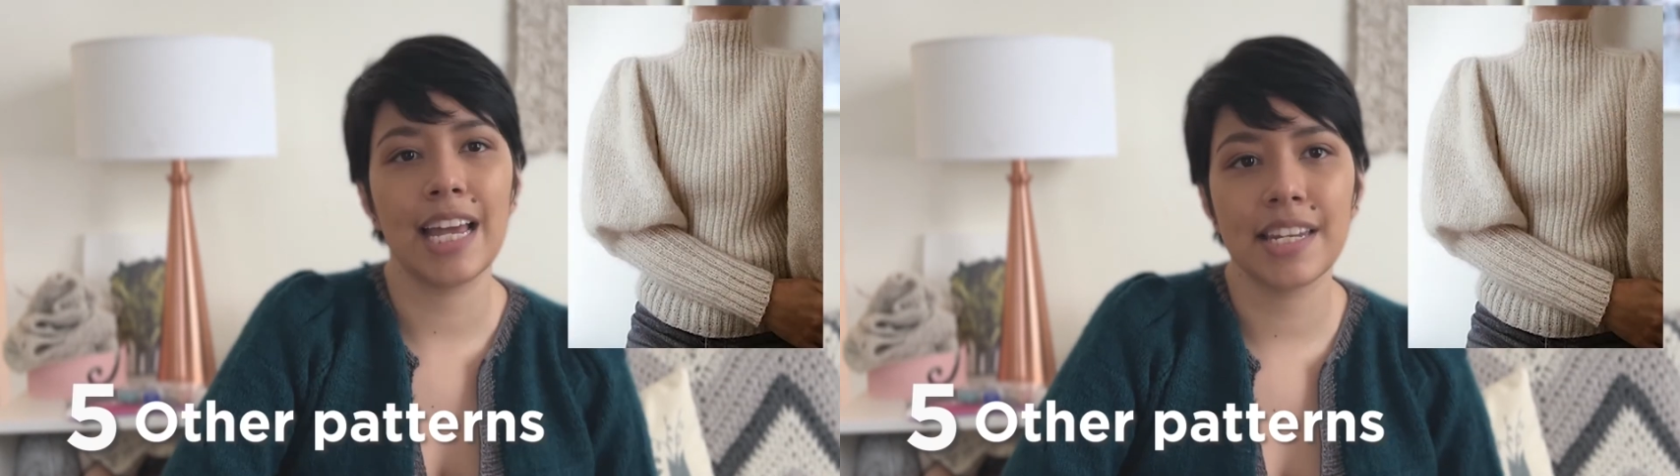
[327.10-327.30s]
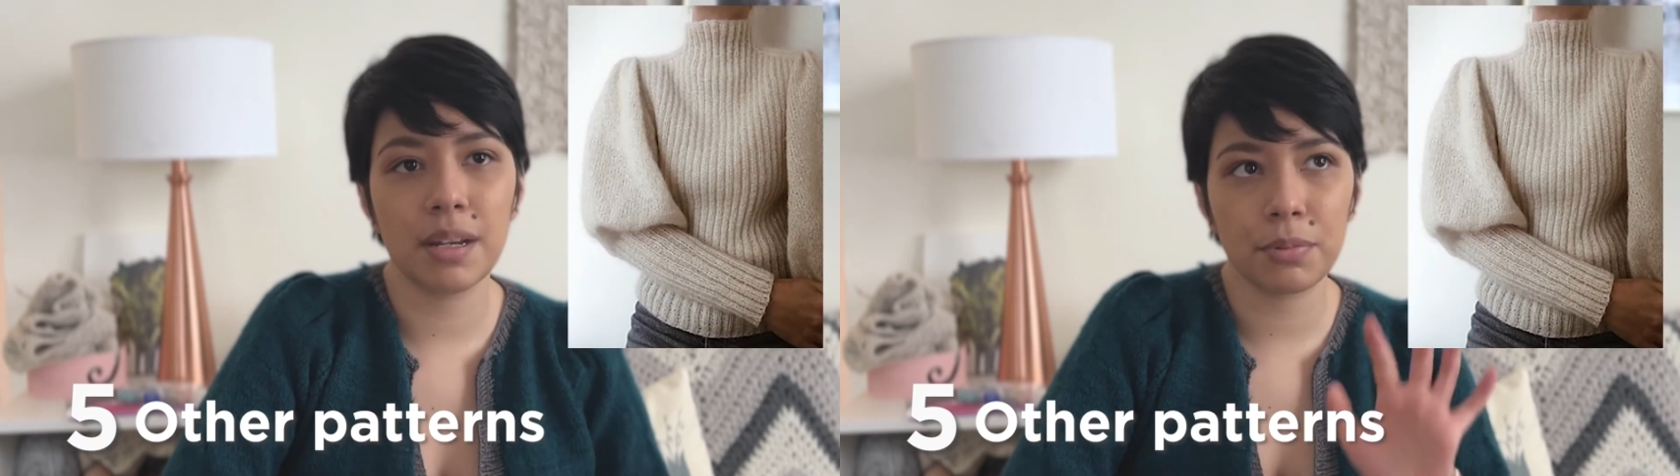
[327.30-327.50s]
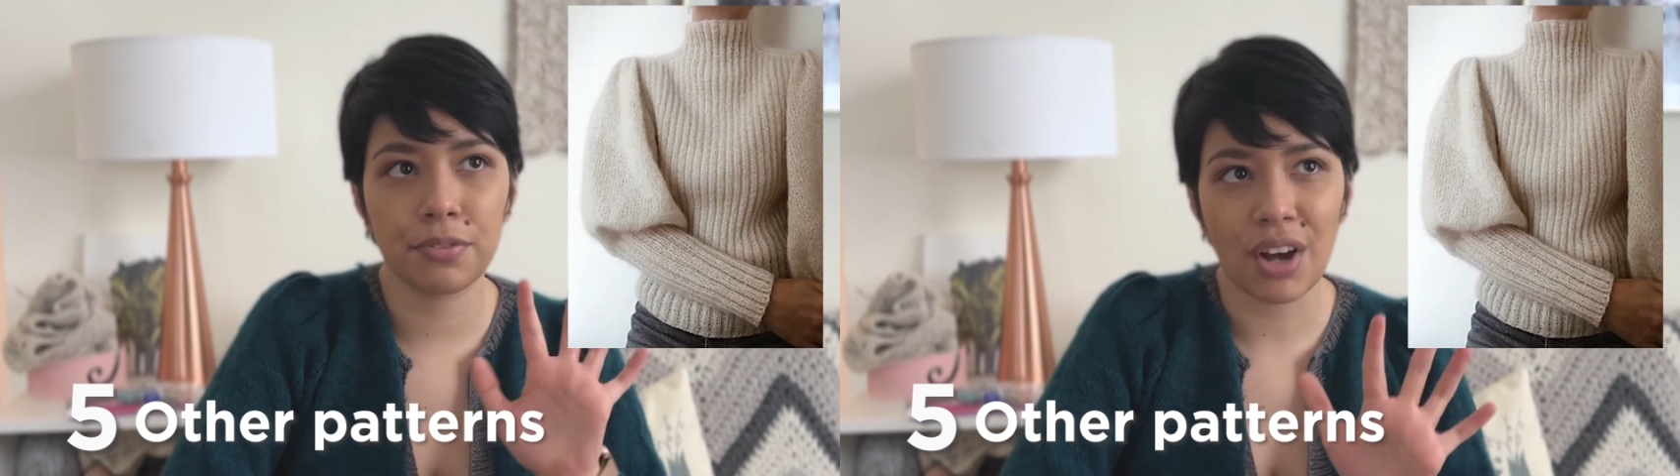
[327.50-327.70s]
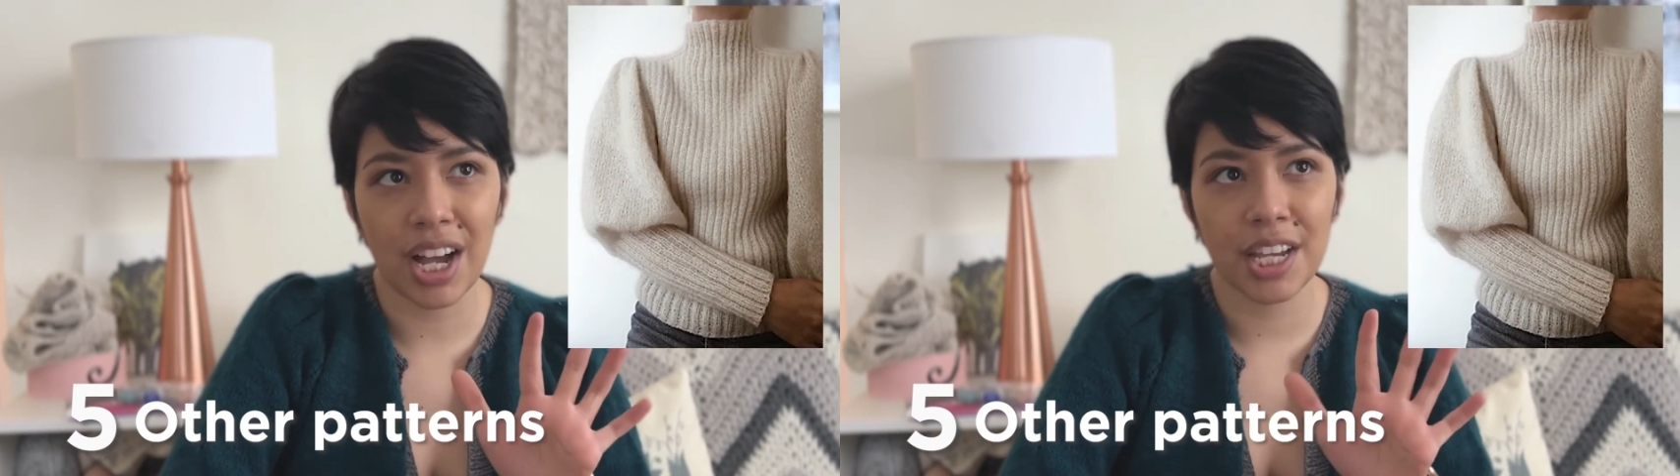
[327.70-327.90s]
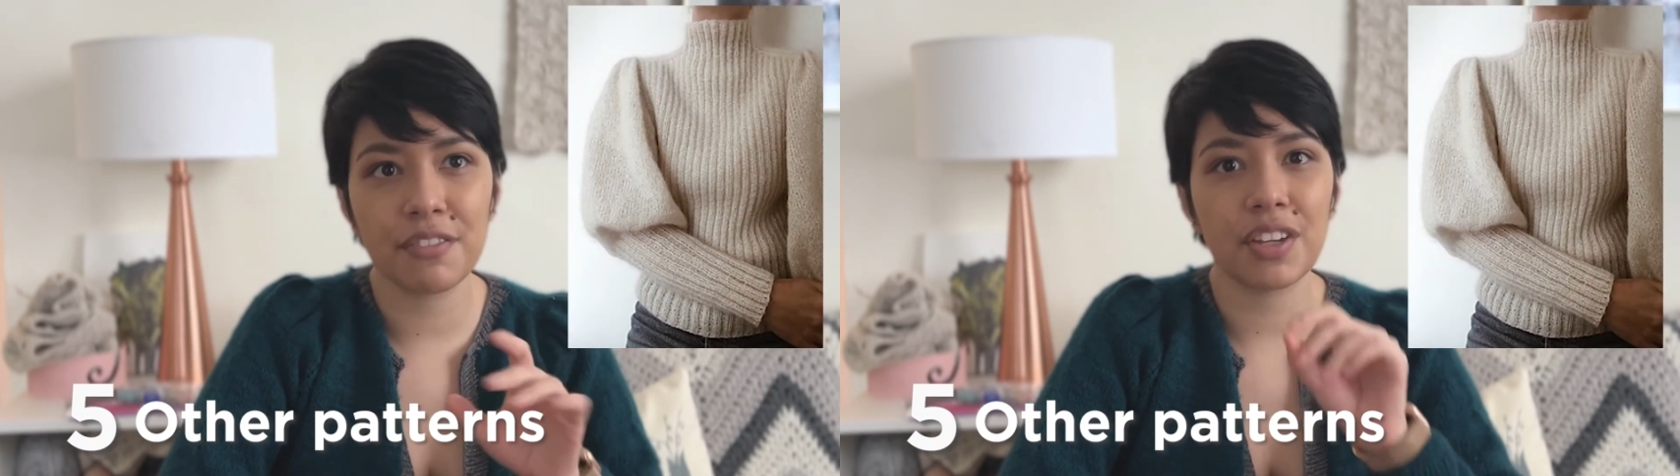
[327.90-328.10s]
And number
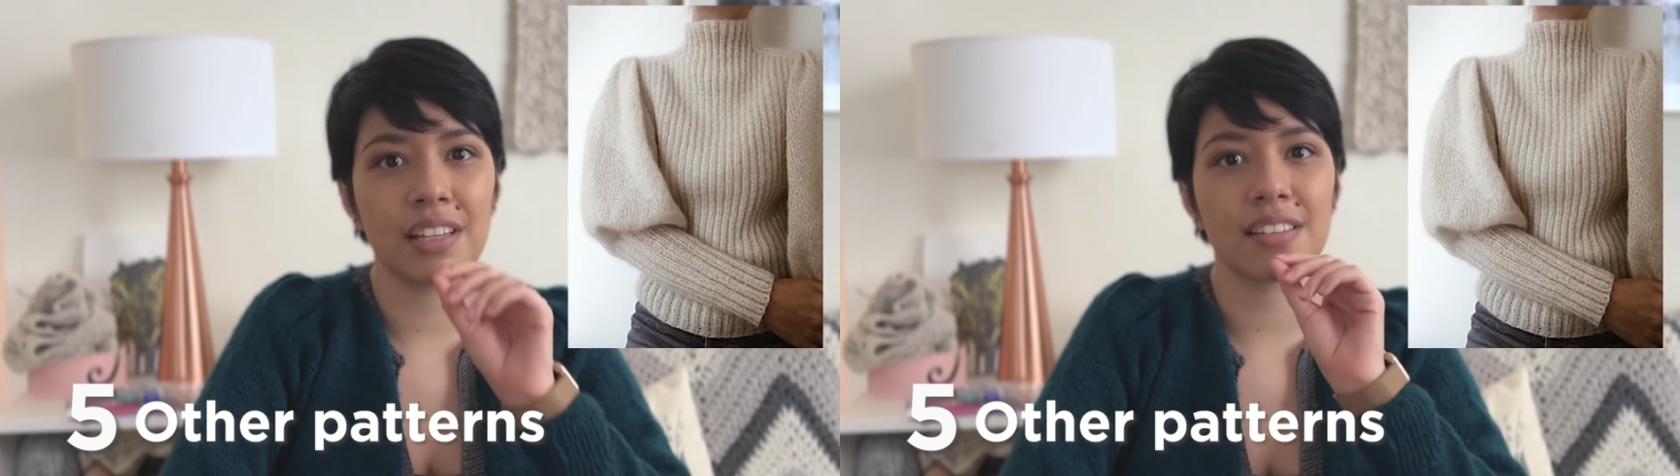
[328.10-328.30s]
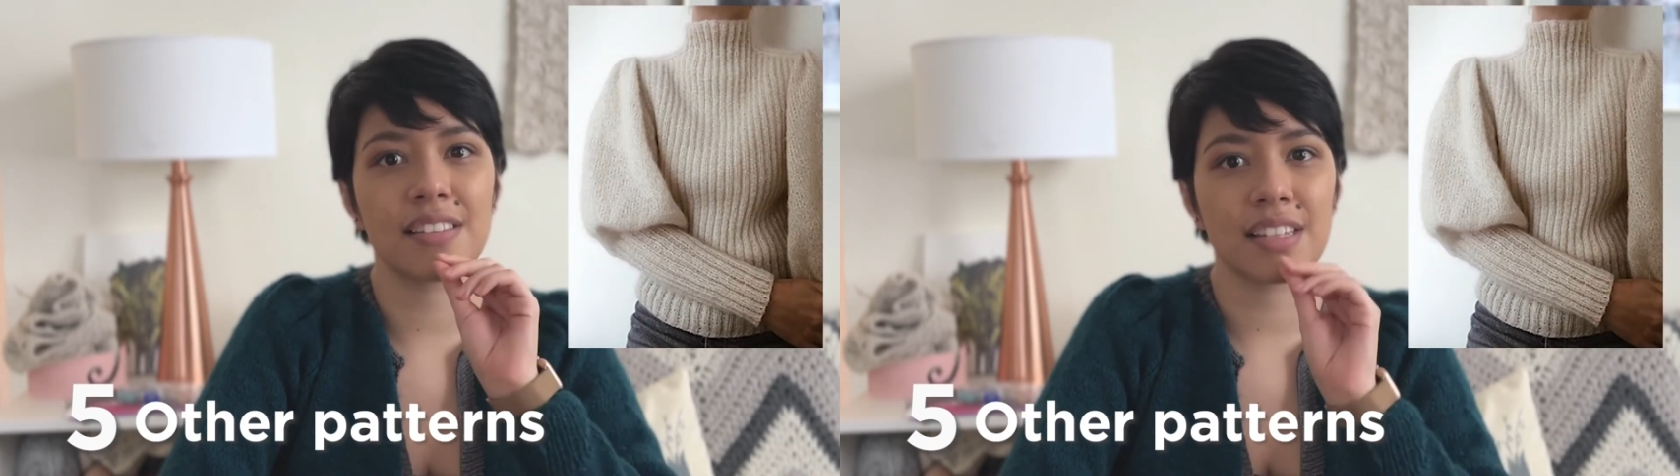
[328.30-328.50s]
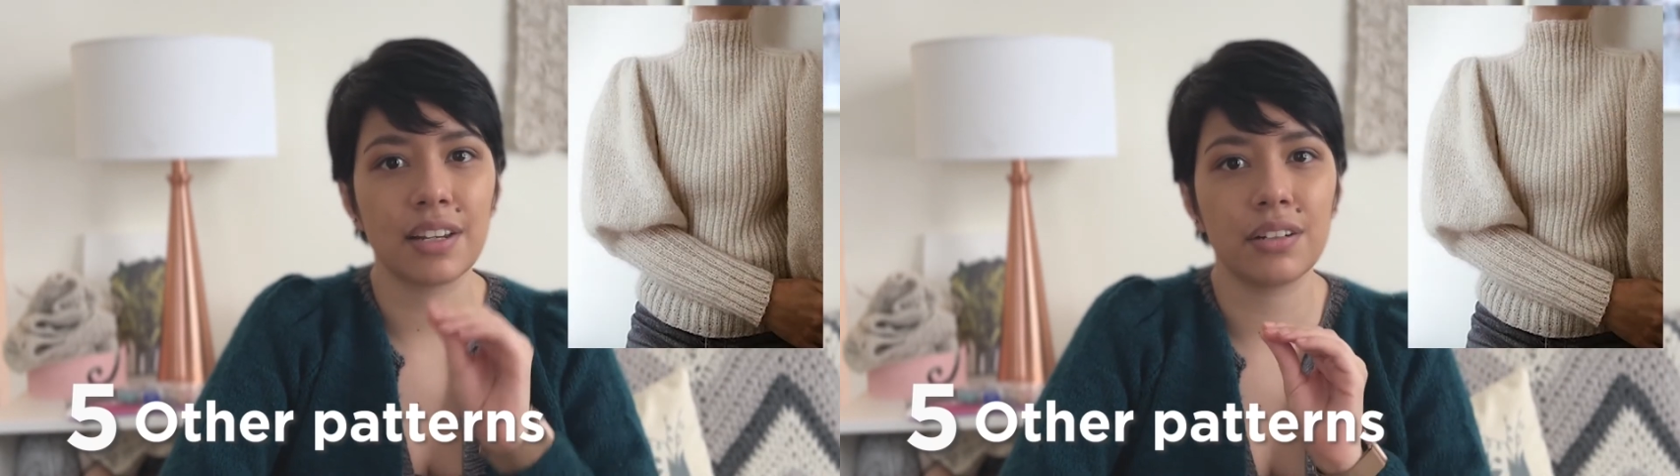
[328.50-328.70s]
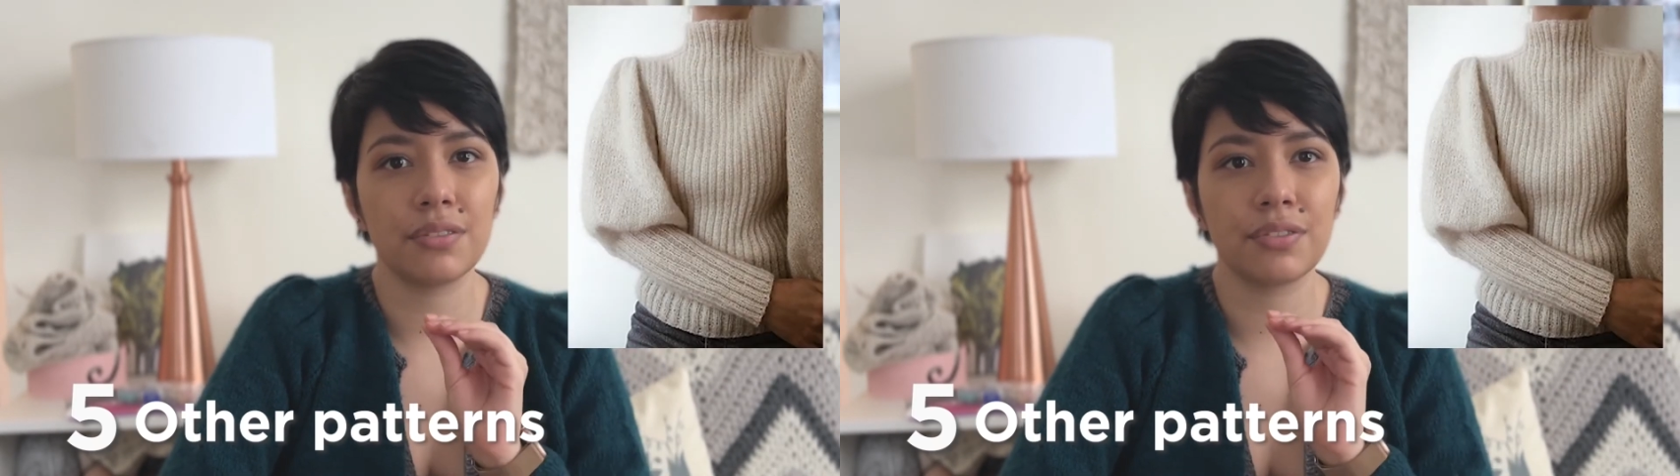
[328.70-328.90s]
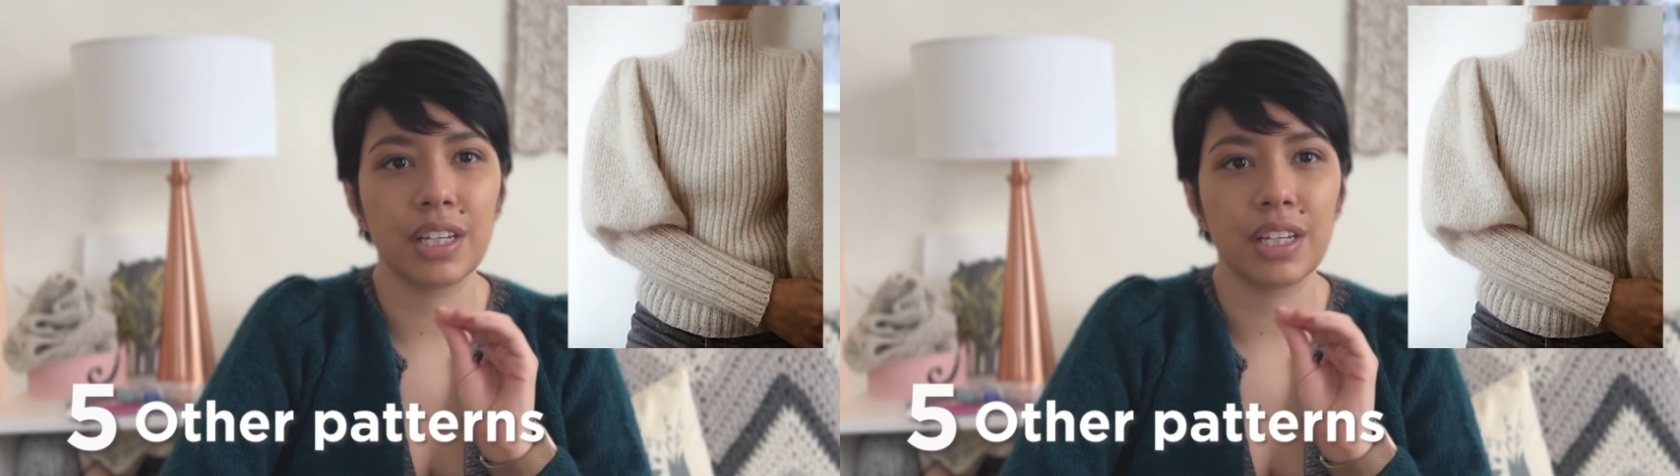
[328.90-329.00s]
five, instead of